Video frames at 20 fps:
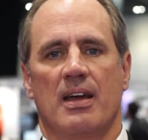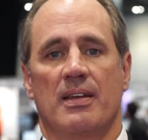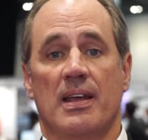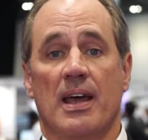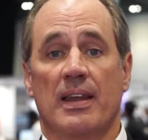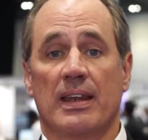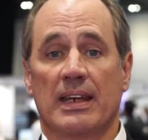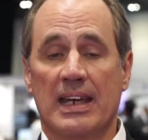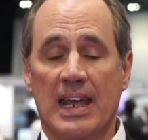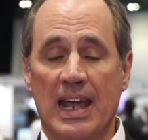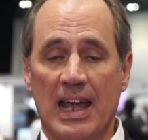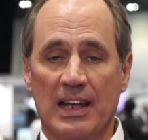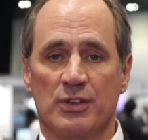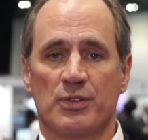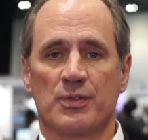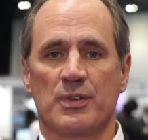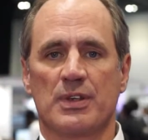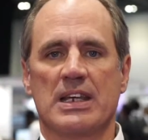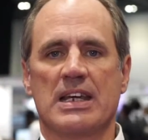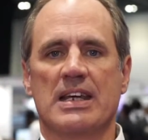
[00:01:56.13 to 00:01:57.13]
Now, the catch
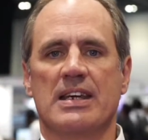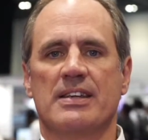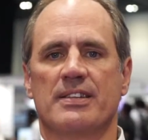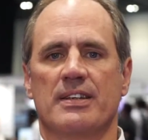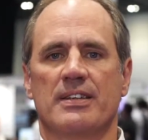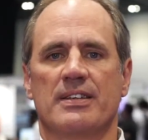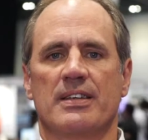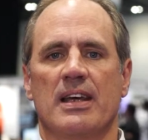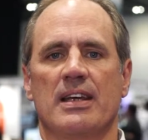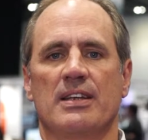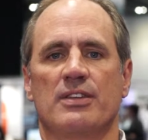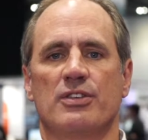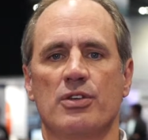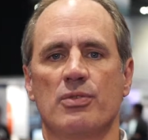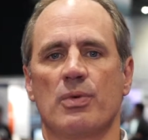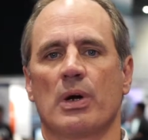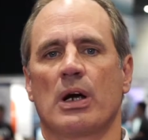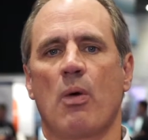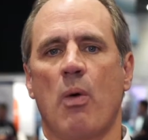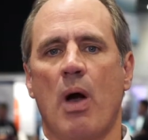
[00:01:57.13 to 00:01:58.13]
for these is they
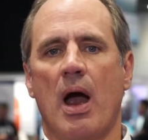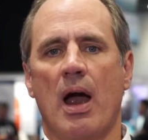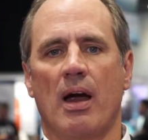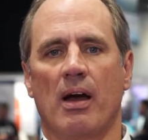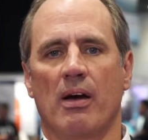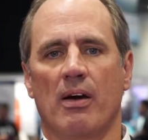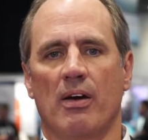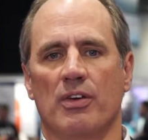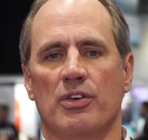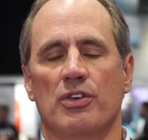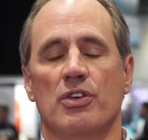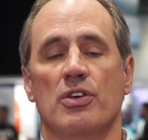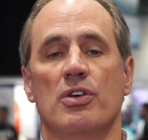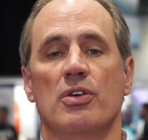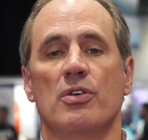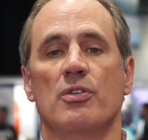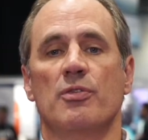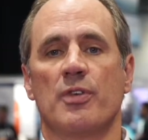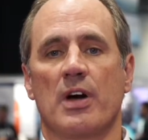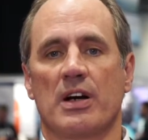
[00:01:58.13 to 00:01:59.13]
do require
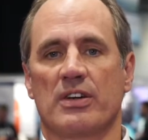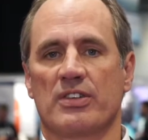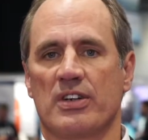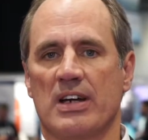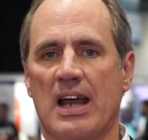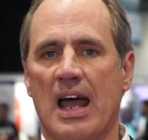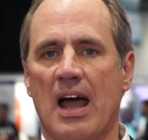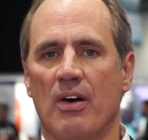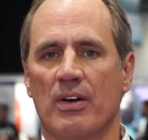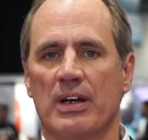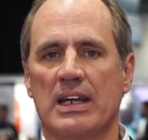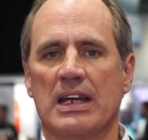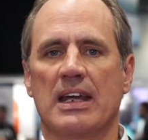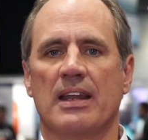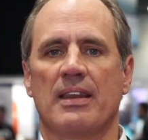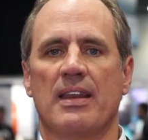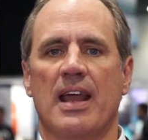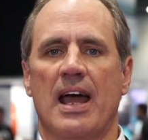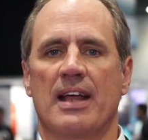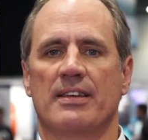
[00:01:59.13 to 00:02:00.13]
new functionality,
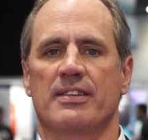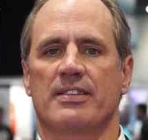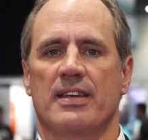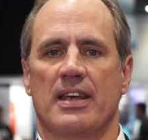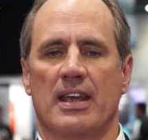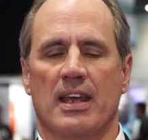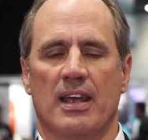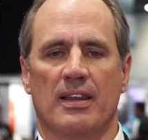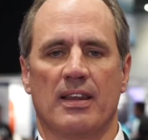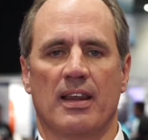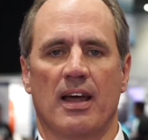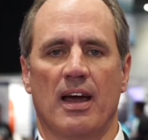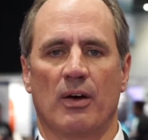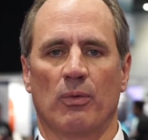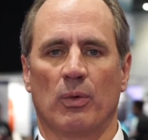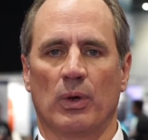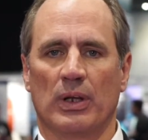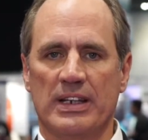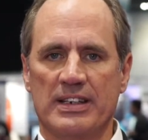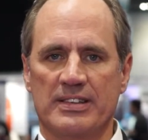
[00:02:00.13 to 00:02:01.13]
and that's in
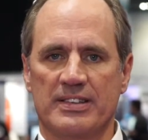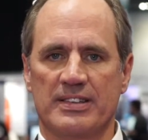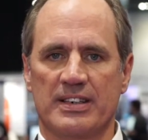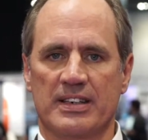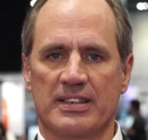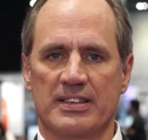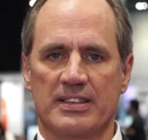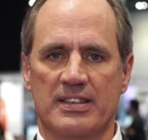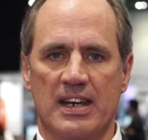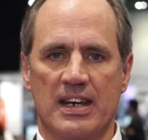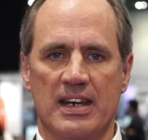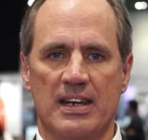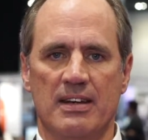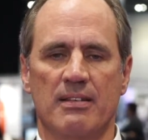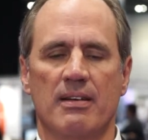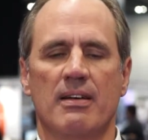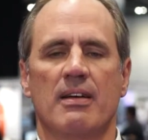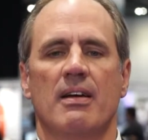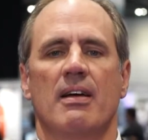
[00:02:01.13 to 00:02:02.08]
Release 16,